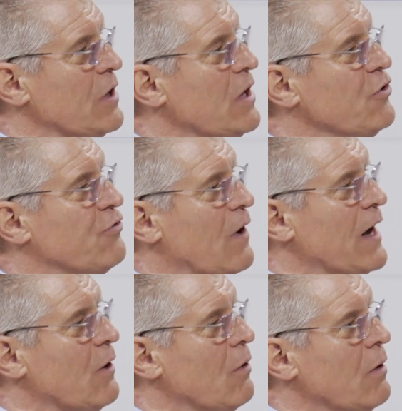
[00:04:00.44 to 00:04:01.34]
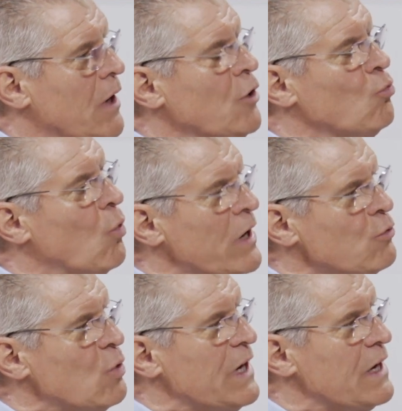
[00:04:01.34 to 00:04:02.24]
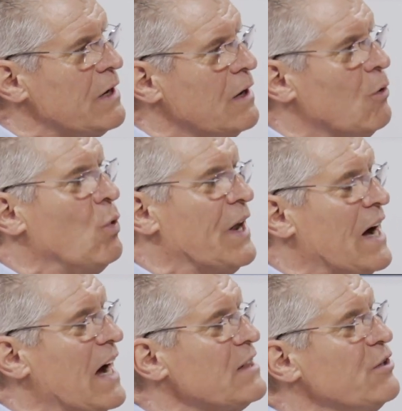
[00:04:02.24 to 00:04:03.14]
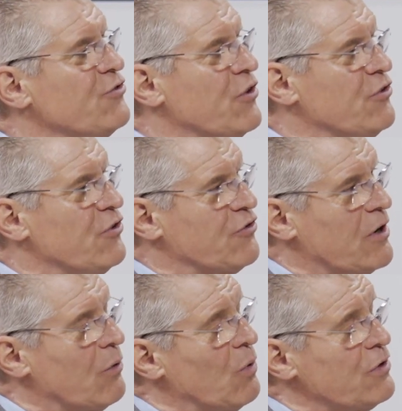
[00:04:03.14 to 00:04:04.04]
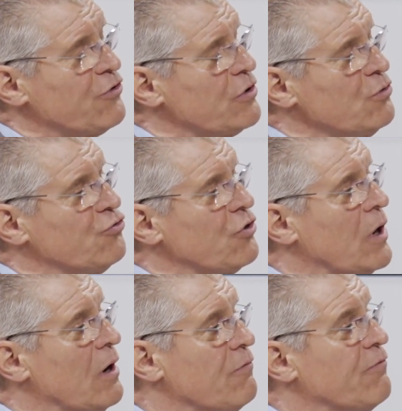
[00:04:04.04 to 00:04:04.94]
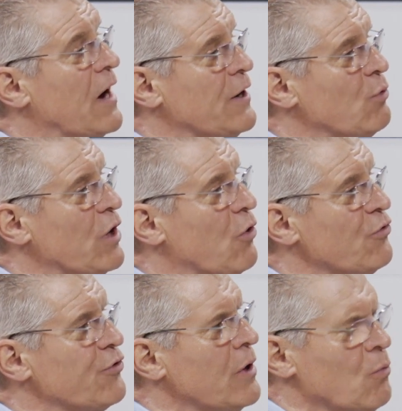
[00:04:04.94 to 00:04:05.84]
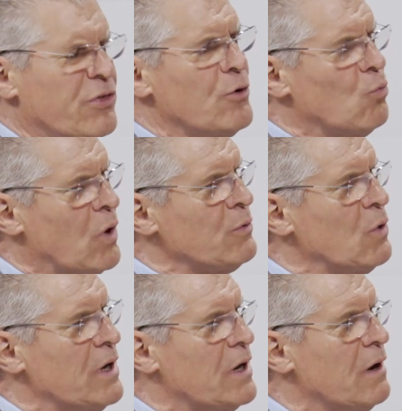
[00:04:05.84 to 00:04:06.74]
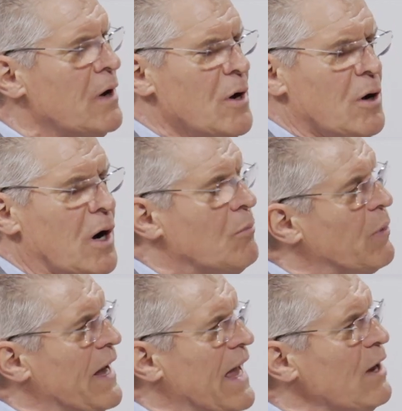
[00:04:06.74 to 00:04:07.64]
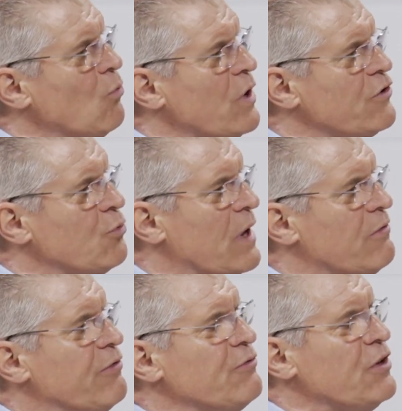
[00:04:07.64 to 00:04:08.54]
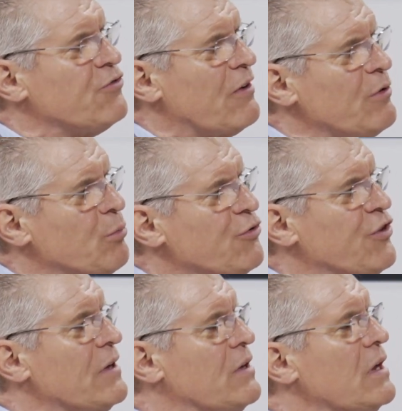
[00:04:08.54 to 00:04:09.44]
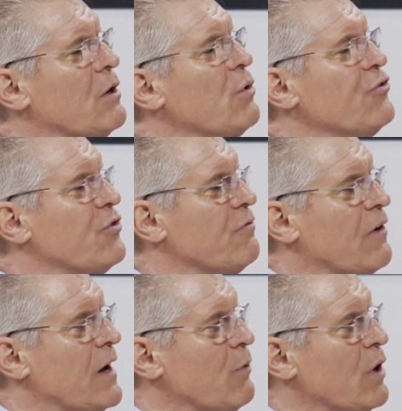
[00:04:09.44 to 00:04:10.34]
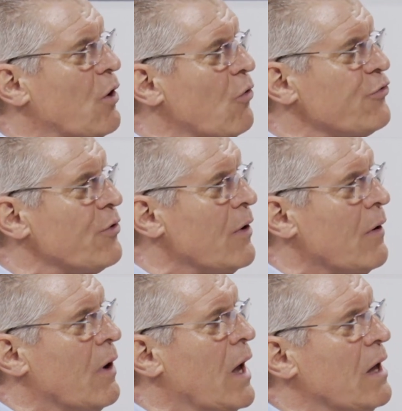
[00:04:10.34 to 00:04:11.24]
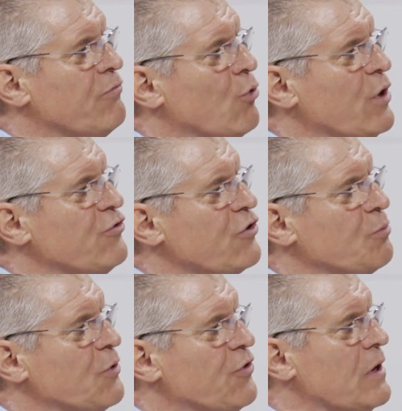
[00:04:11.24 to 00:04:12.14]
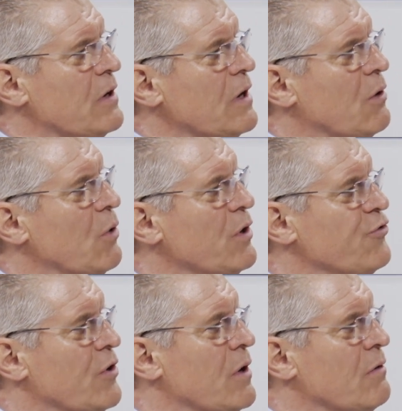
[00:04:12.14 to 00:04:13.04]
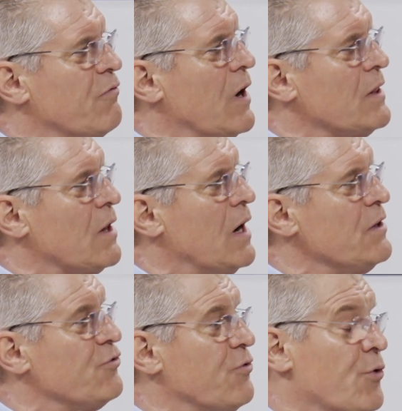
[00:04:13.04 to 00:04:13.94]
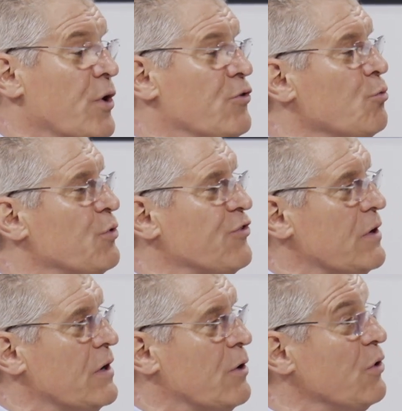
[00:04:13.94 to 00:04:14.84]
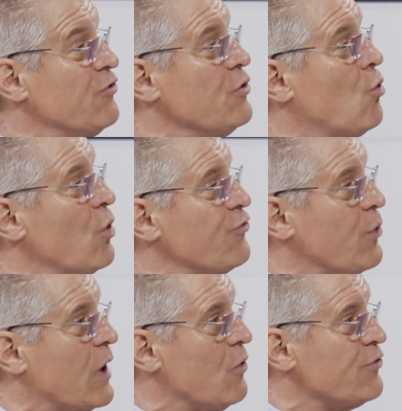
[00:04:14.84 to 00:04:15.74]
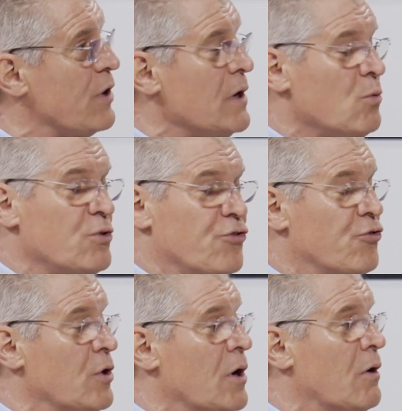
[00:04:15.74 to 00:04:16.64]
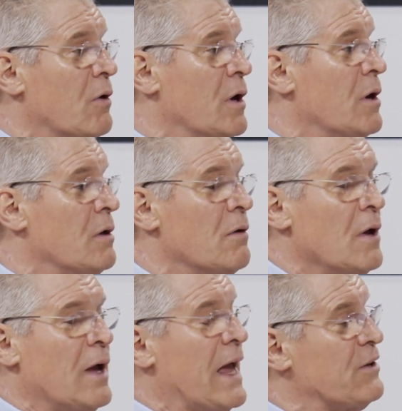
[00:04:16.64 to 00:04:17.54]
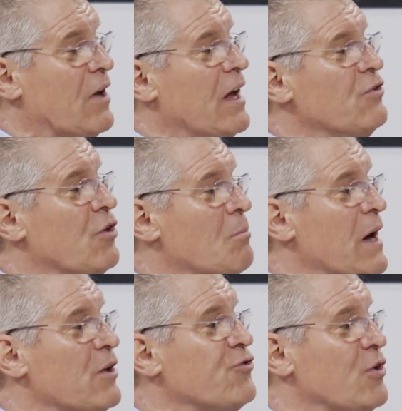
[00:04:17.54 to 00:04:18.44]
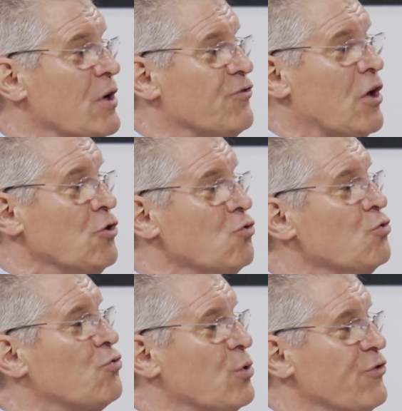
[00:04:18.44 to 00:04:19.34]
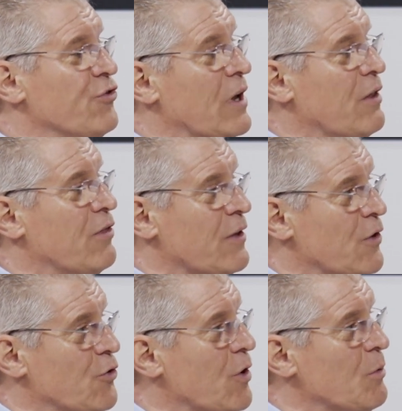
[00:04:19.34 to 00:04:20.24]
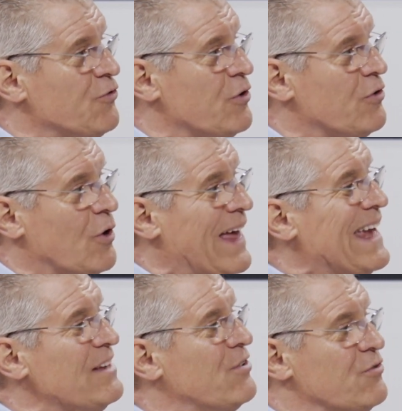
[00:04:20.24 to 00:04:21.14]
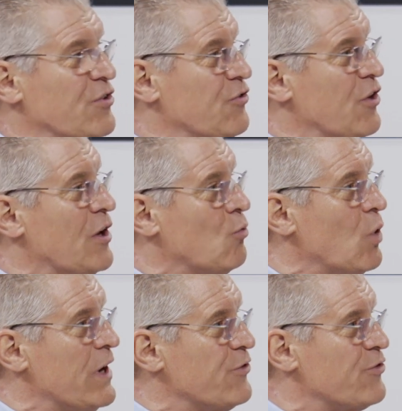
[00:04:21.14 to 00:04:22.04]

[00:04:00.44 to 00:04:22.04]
is vital. In 1 week, we had highly statistical resolution of fine wrinkles within 1 week. By 8 weeks, we had a 57% decrease in fine wrinkles and 46% decrease in fine lines, 32% decrease in coarse wrinkles, which, as you know, in anti-aging medicine, it's unusual to see anything in the dermis until 8 to 16 weeks.